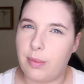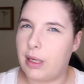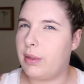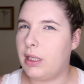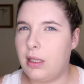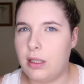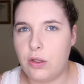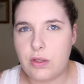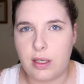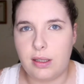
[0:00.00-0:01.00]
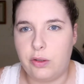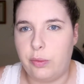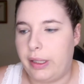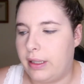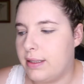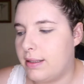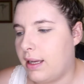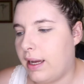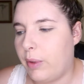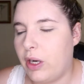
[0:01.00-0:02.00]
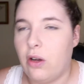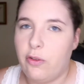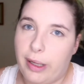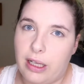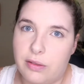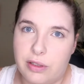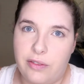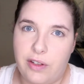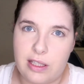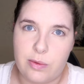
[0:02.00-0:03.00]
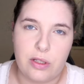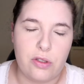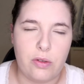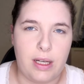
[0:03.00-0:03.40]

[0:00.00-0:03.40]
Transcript: but I'm going to use it a little bit because I went off my Cover FX one too.